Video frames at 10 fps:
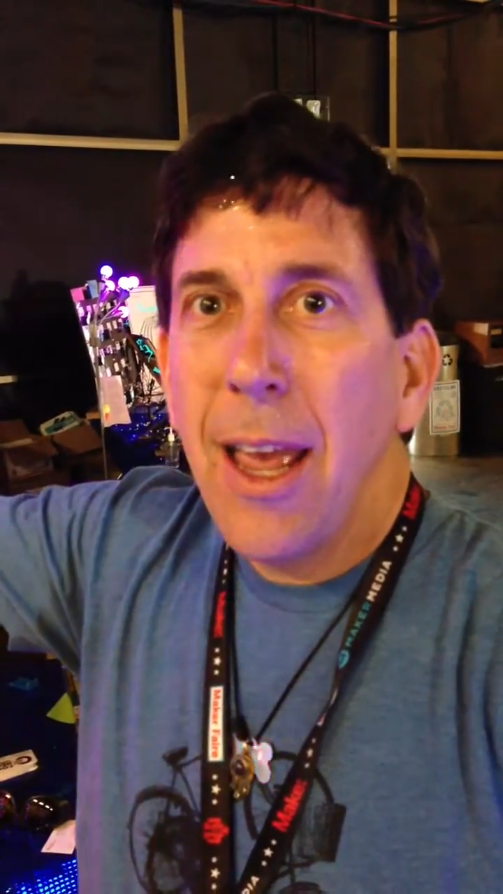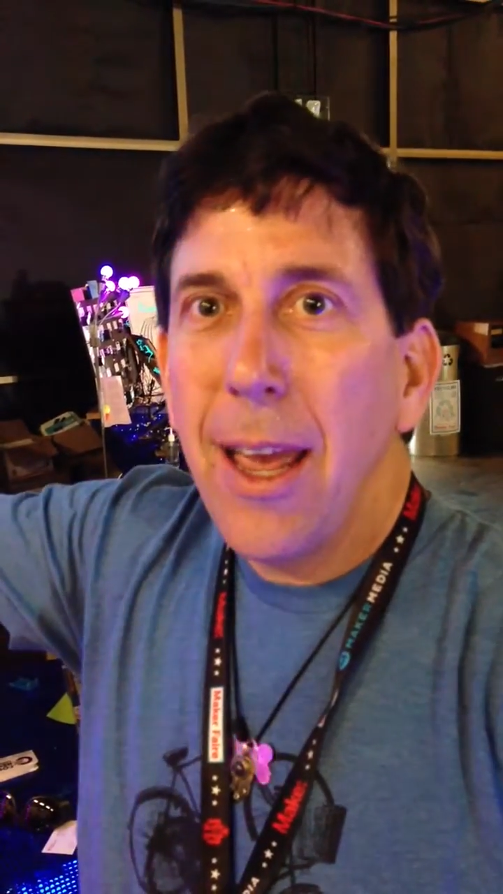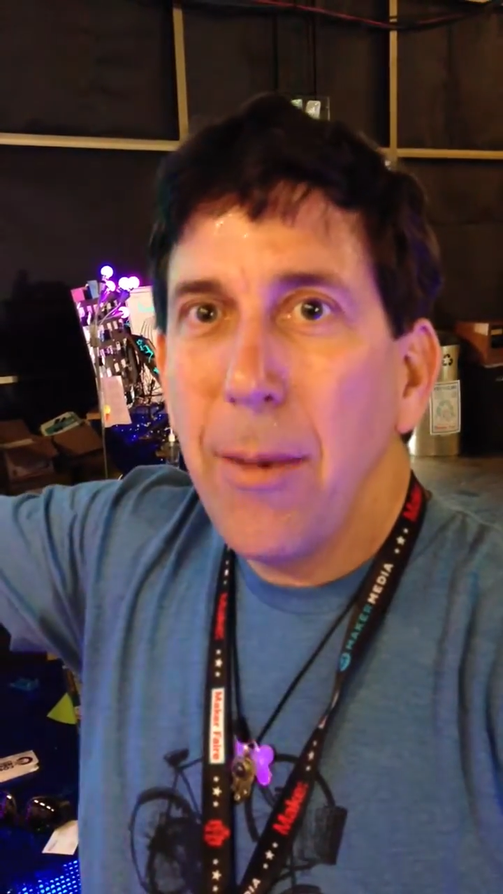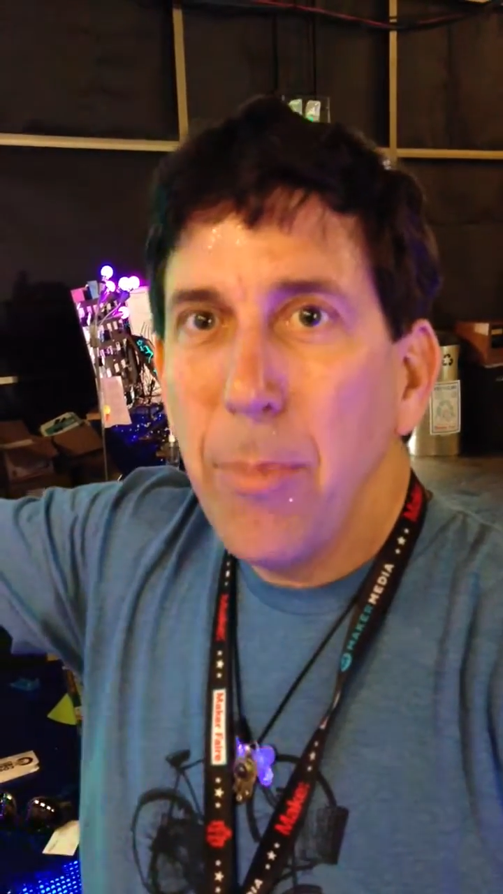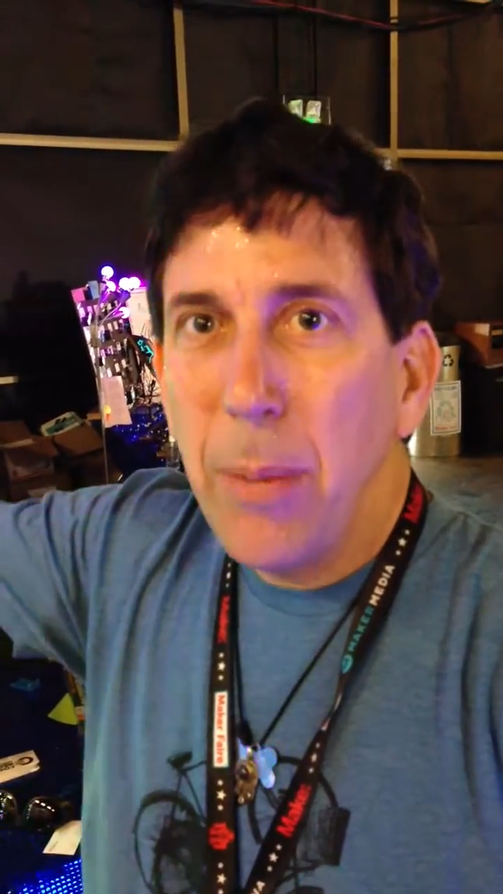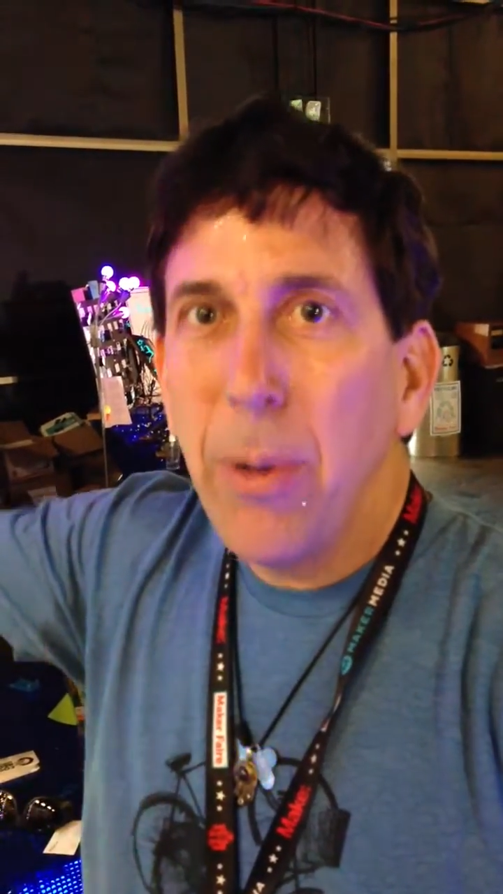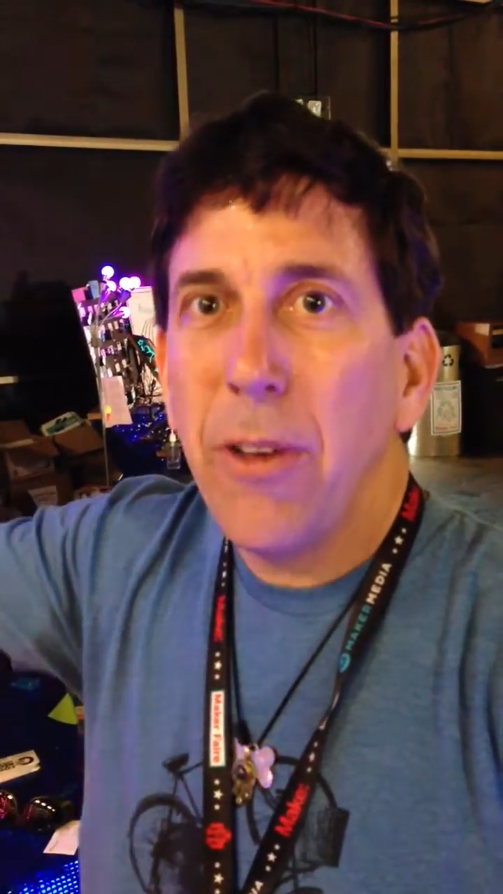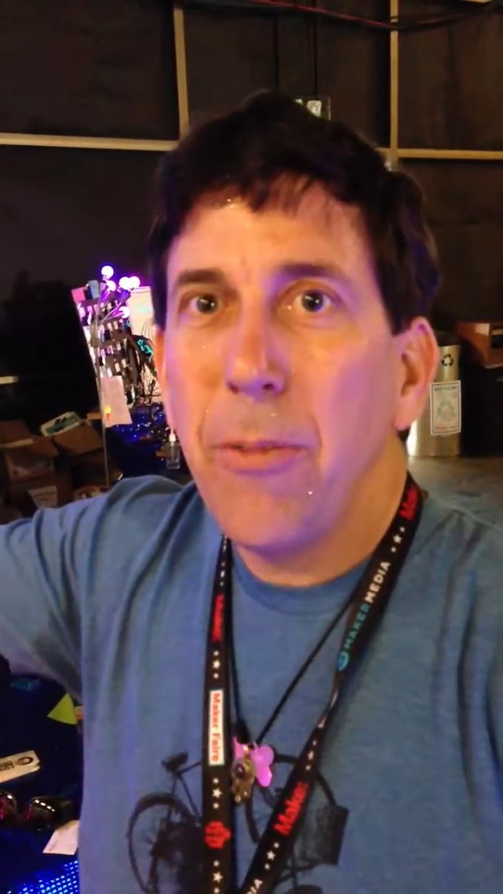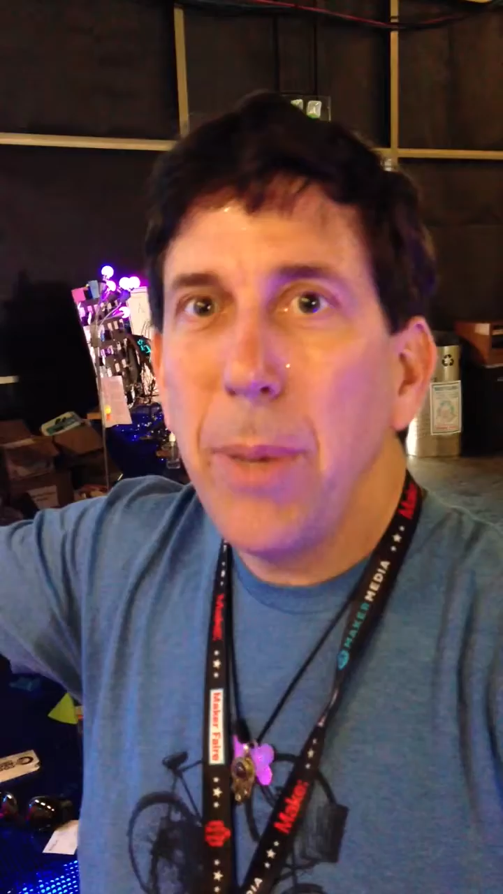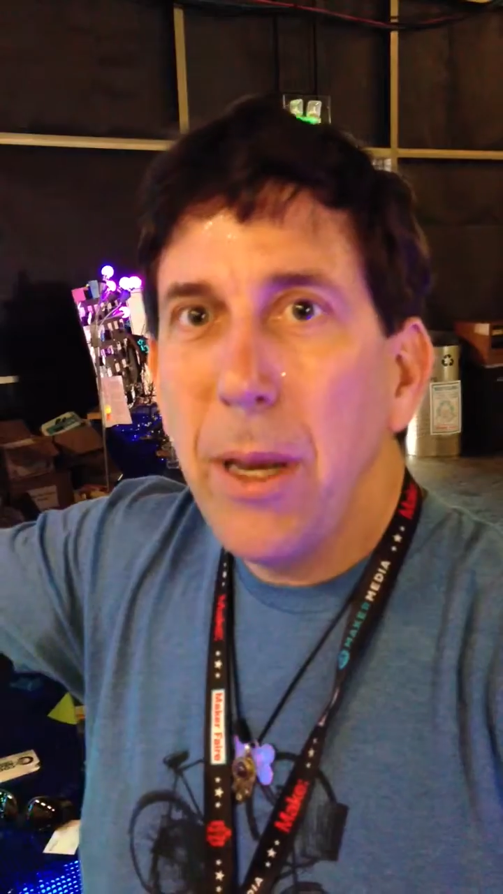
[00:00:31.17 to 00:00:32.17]
and people
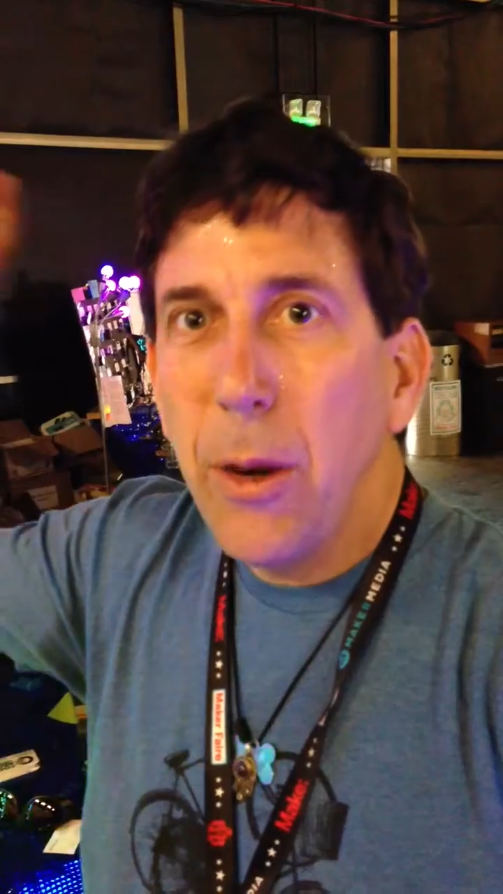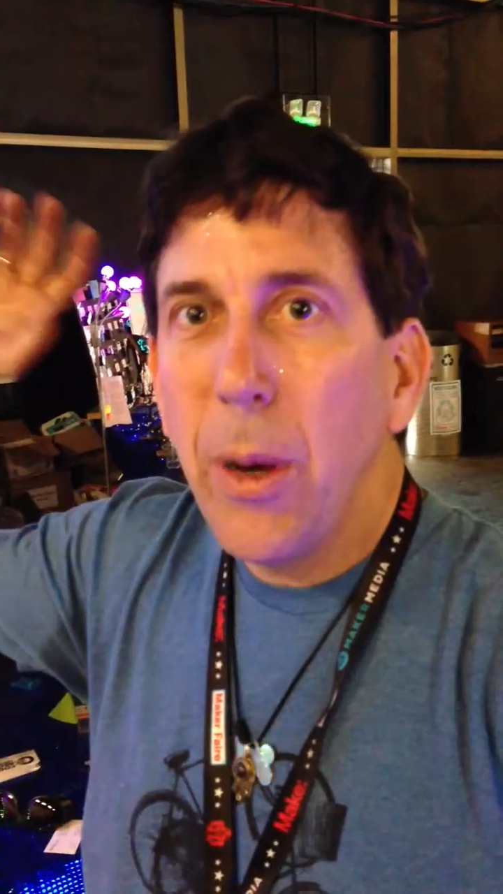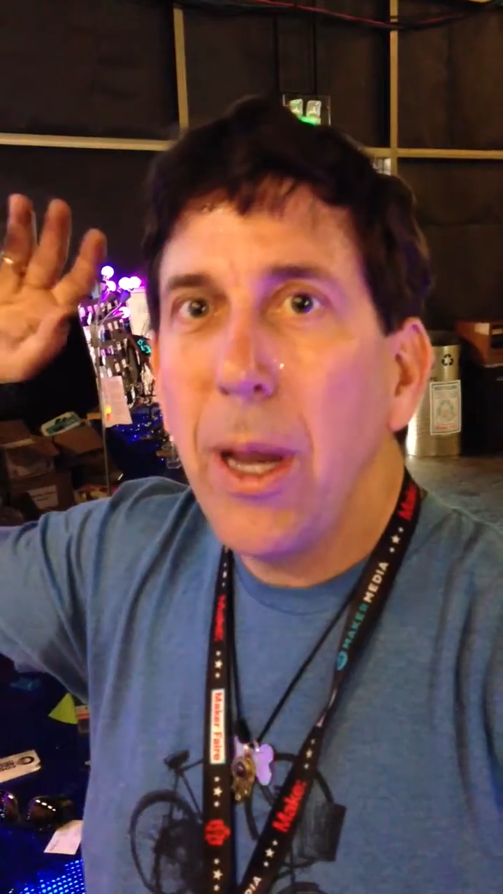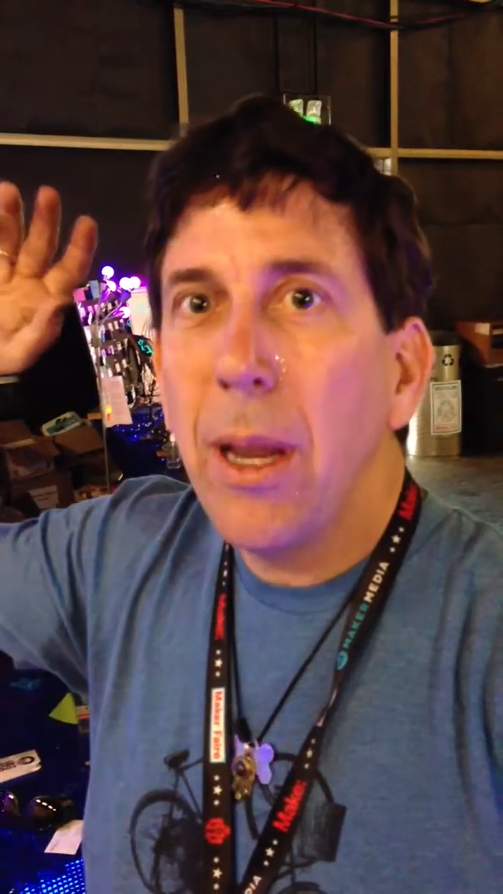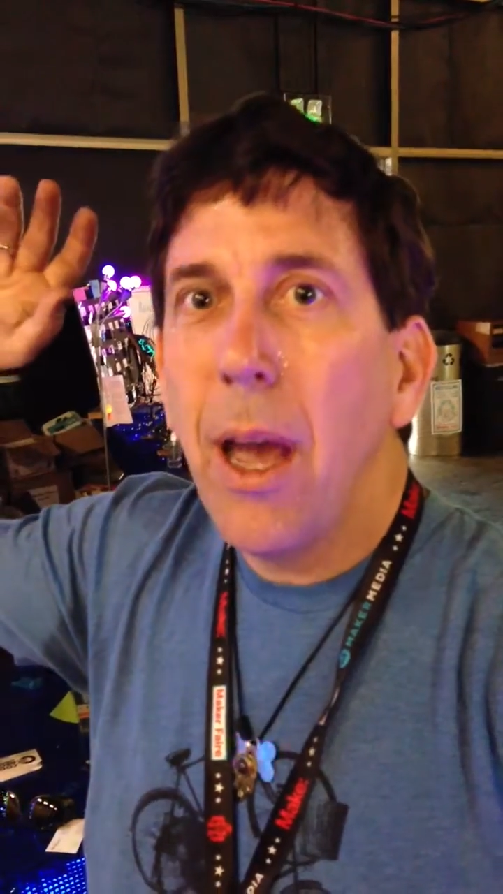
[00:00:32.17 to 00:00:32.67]
have been doing